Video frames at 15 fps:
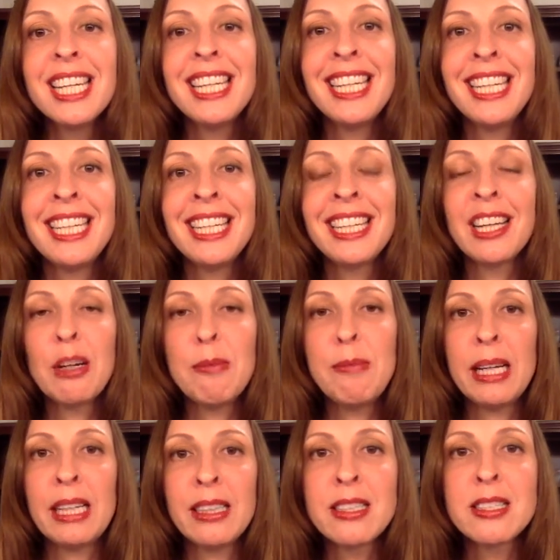Eating a
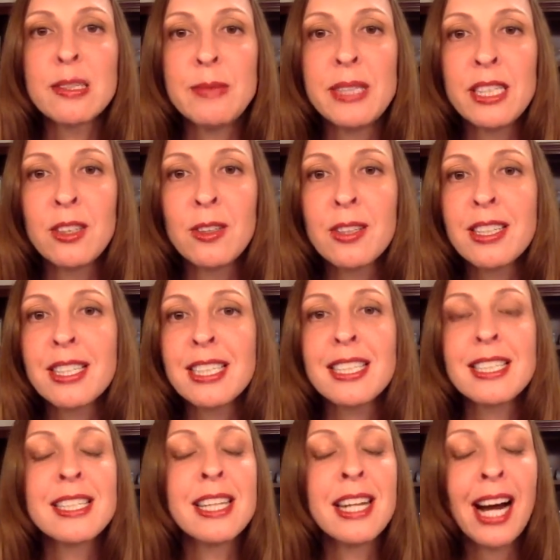balanced meal
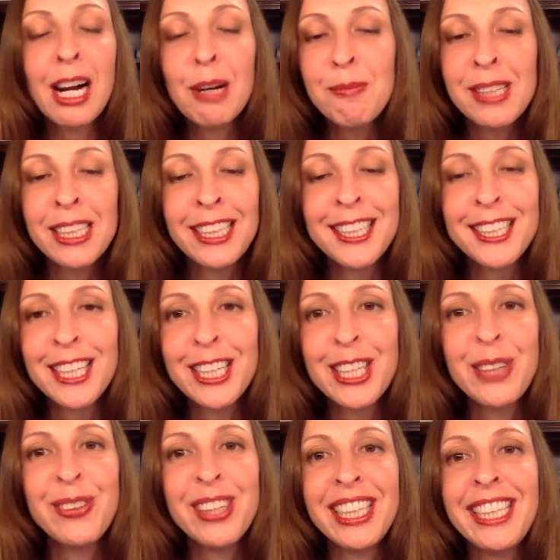does not mean that
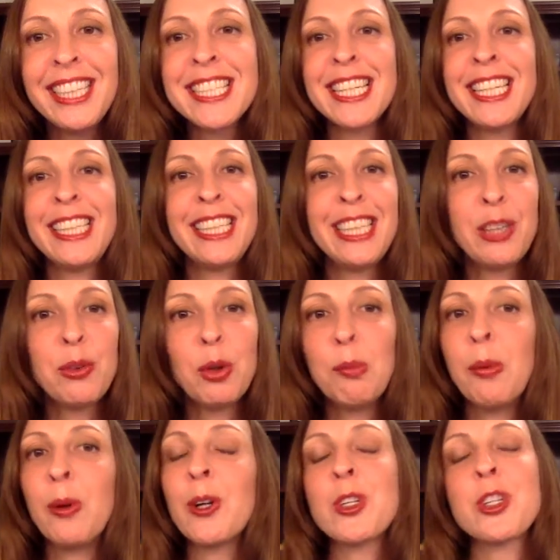you eat an equal
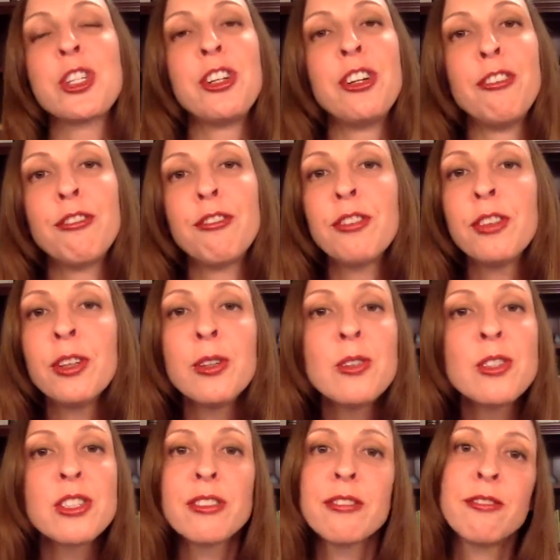portion of
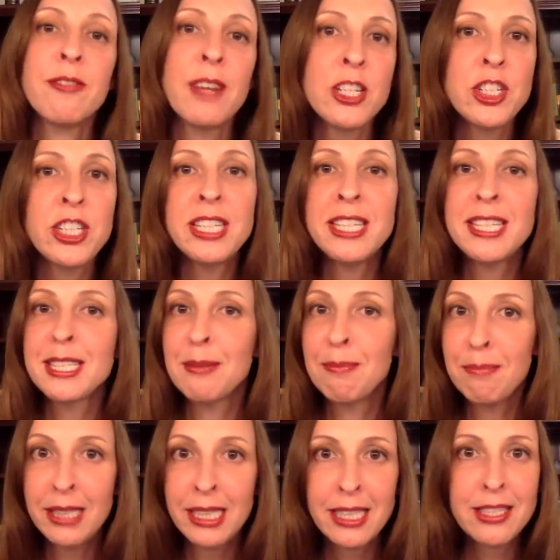fruits, veggies,
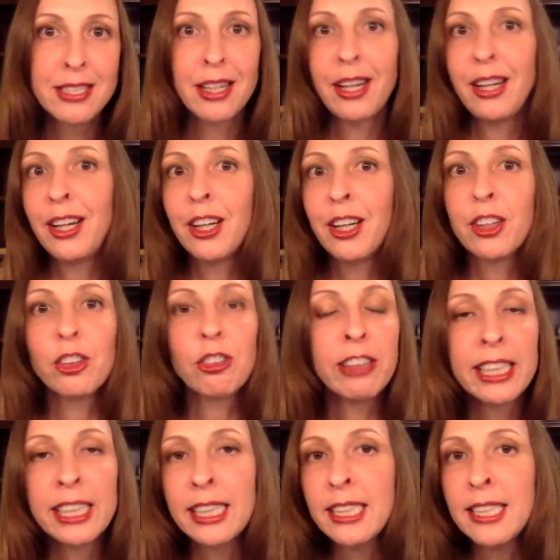meat,
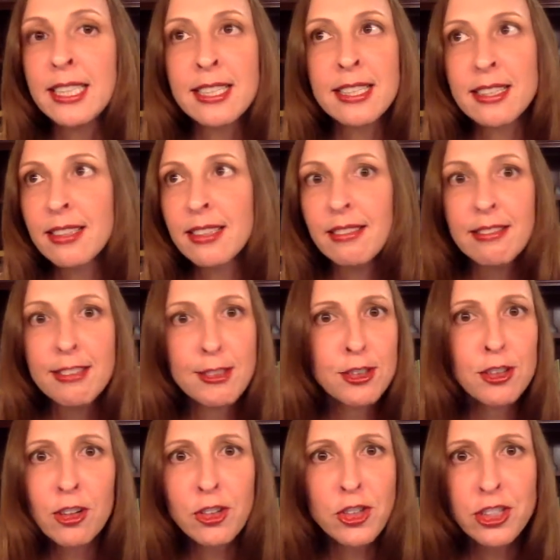grains,
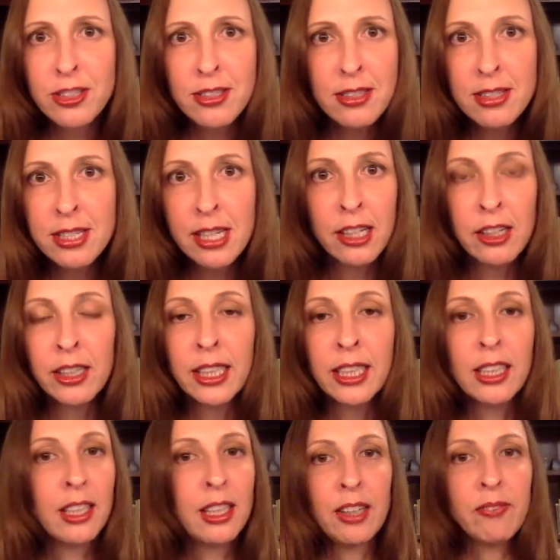starches,
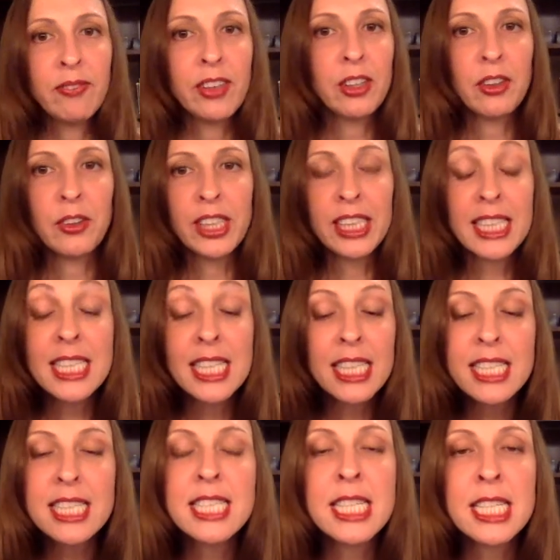dairy, and
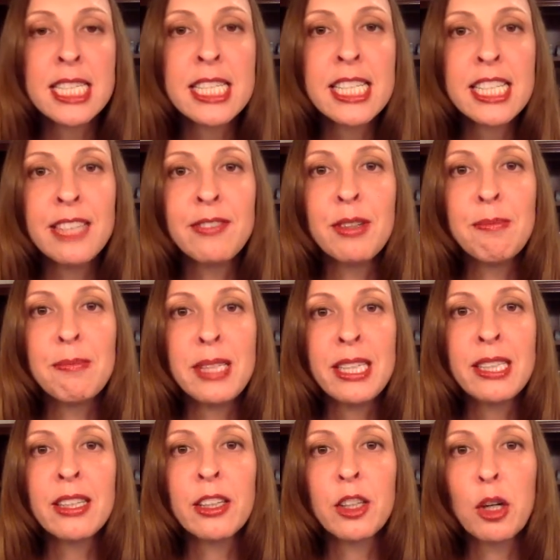it doesn't even
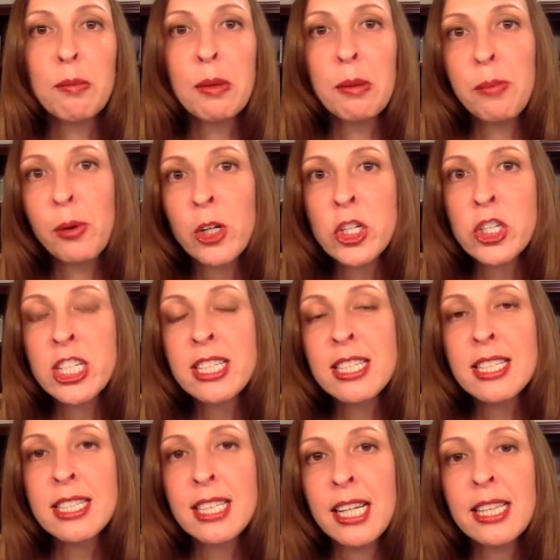mean that your
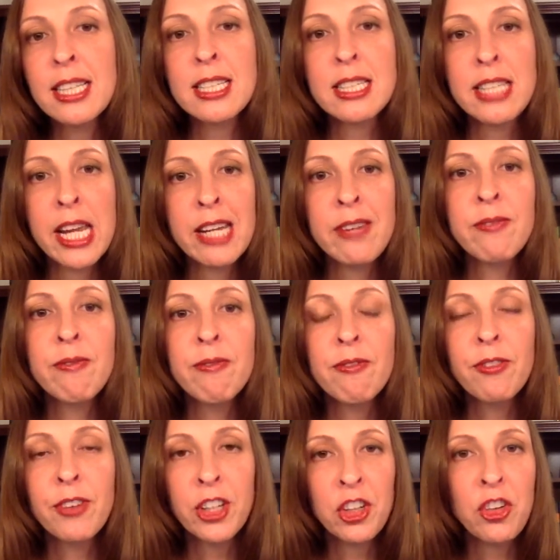proportions stay the same
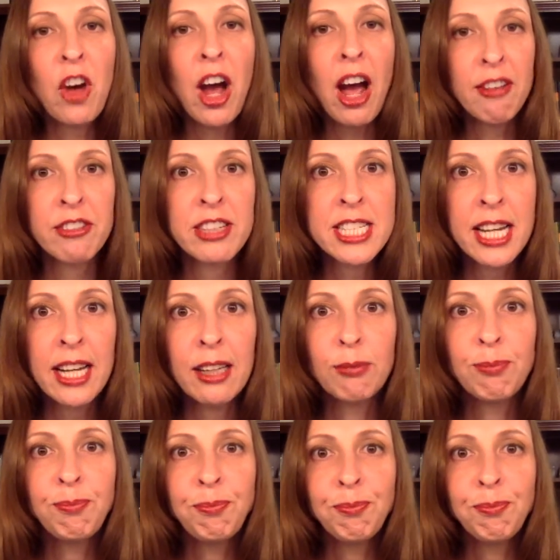for you every day.